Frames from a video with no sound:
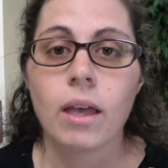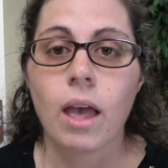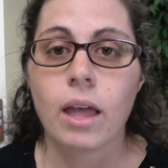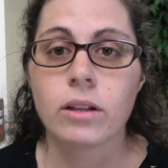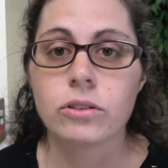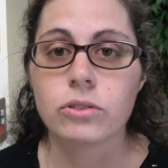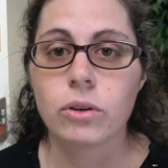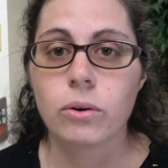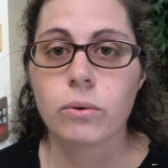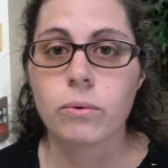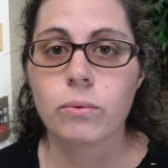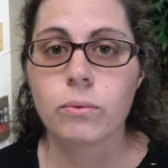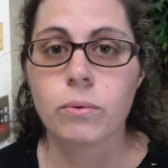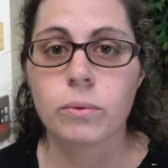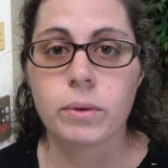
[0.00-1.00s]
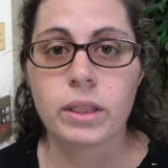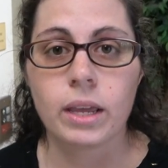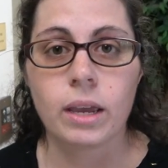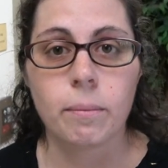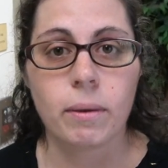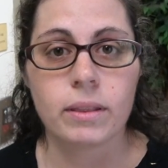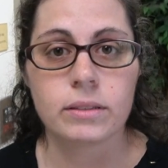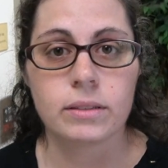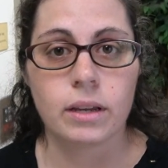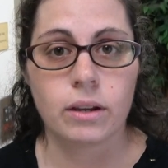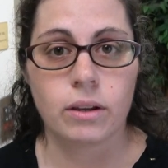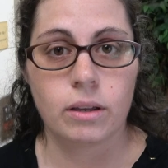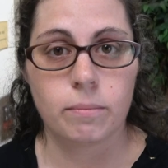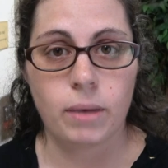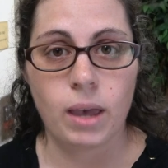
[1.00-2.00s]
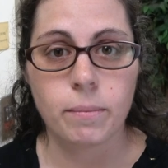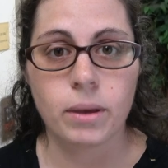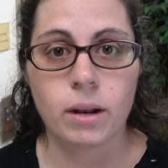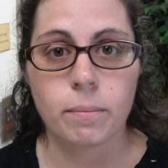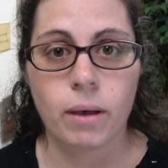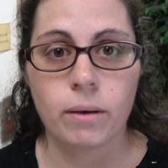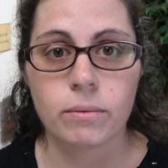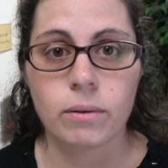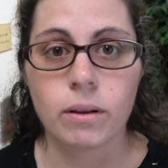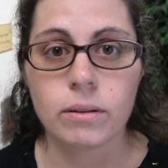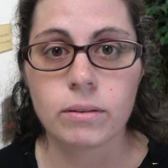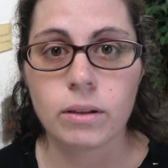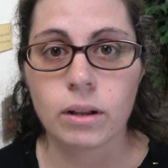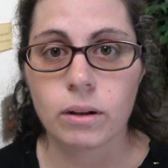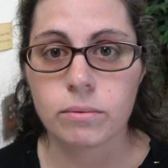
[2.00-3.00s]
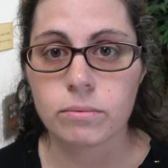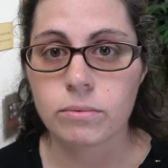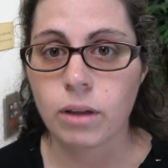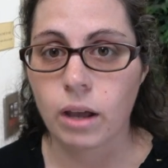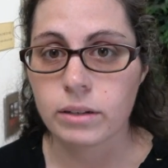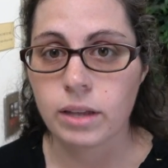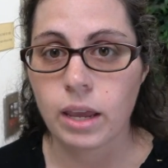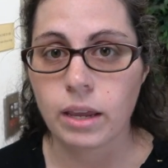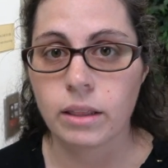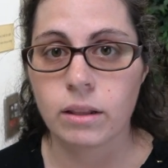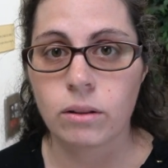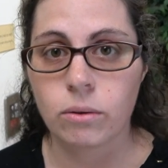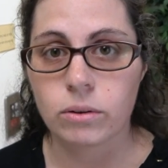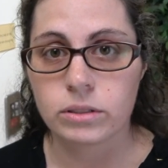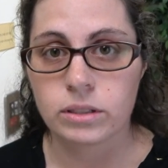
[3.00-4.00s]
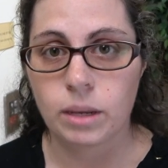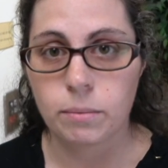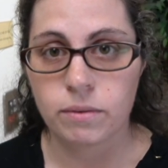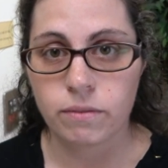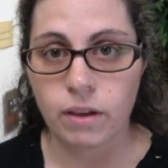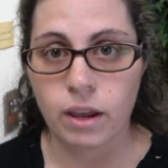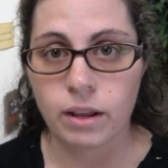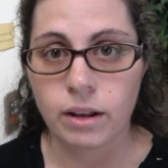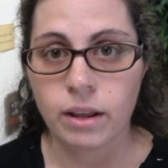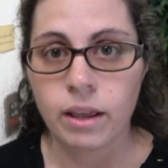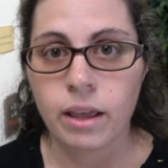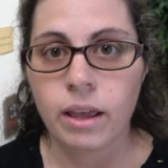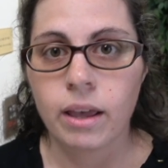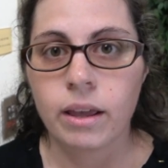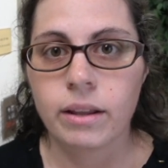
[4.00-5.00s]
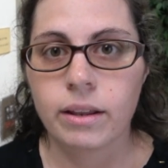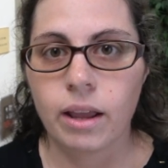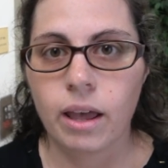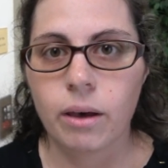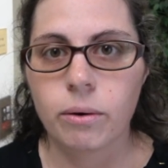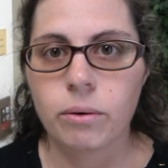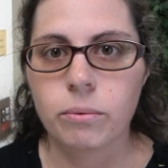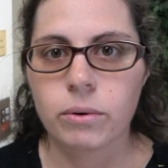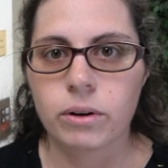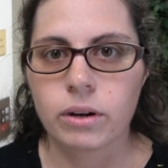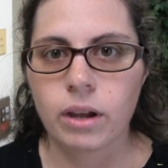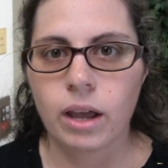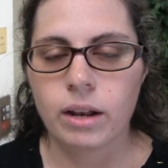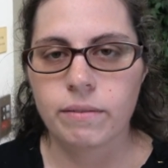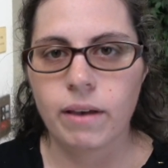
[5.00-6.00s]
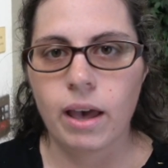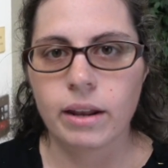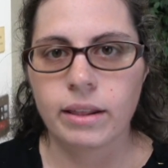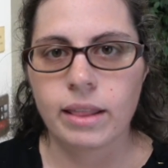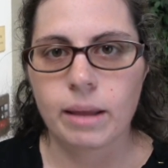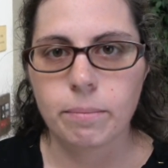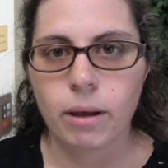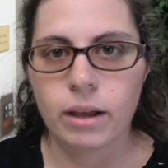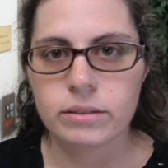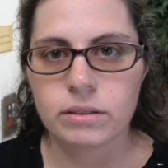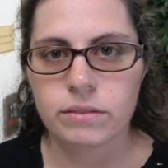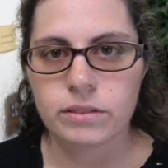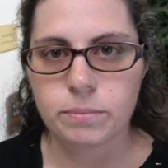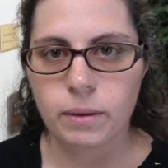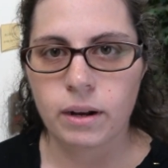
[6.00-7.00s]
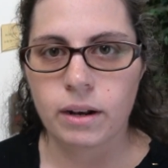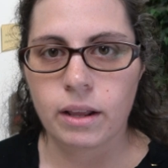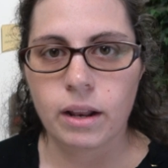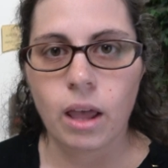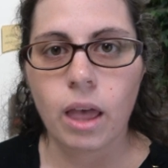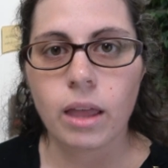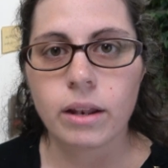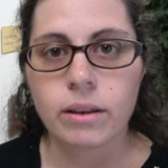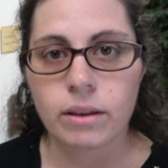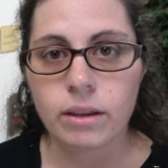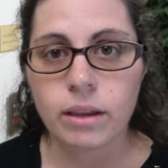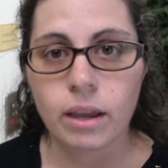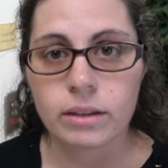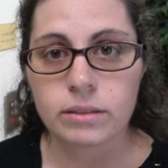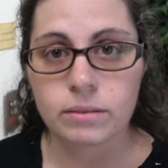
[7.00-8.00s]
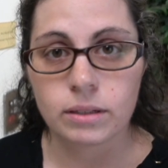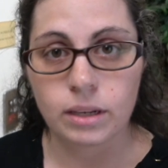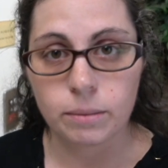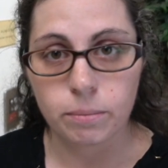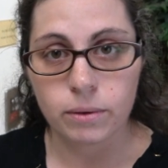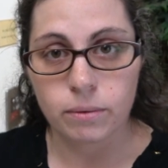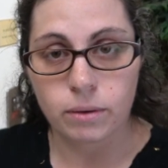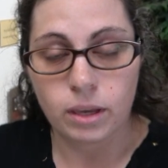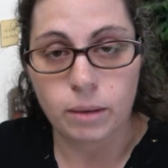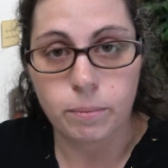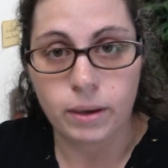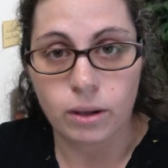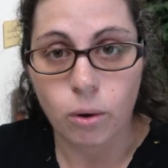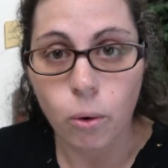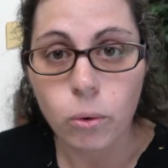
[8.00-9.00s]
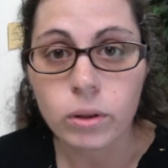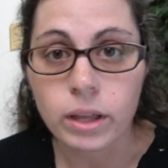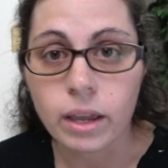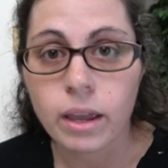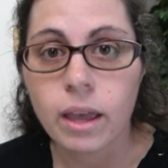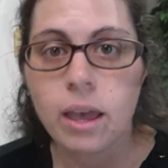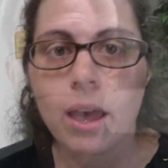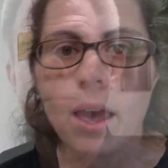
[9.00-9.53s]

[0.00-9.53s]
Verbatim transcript: And so when we think about the second commandment about, you know, not taking the Lord's name in vain, now we're kind of adding that positive spin on it and yes, keep keeping it holy.